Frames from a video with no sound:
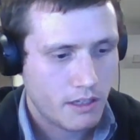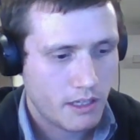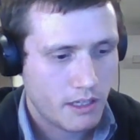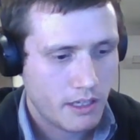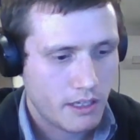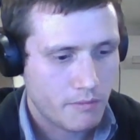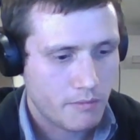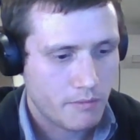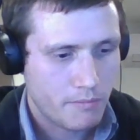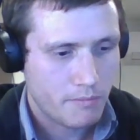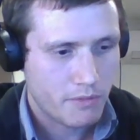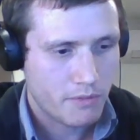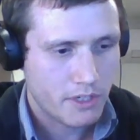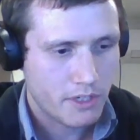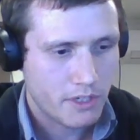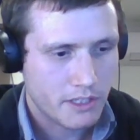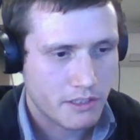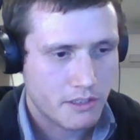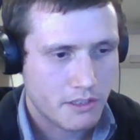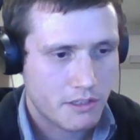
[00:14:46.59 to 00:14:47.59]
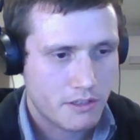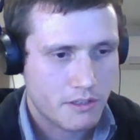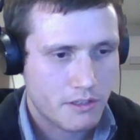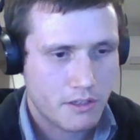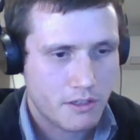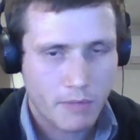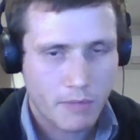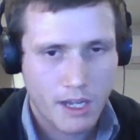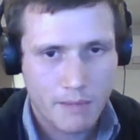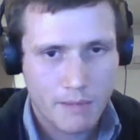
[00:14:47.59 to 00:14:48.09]
it brings
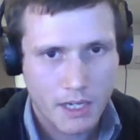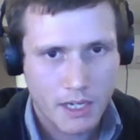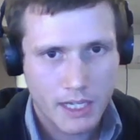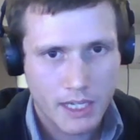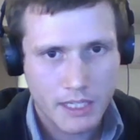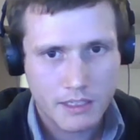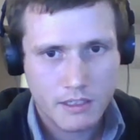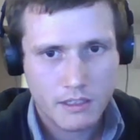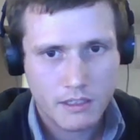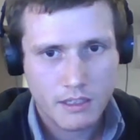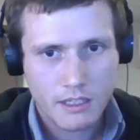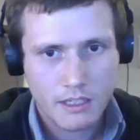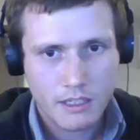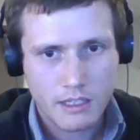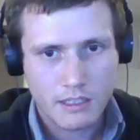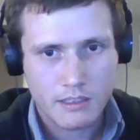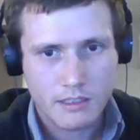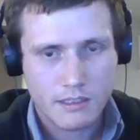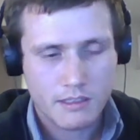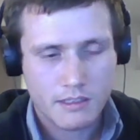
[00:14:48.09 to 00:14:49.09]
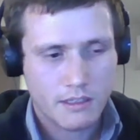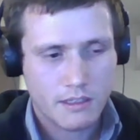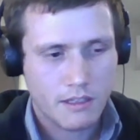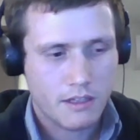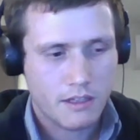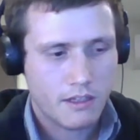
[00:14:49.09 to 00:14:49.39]
to my mind is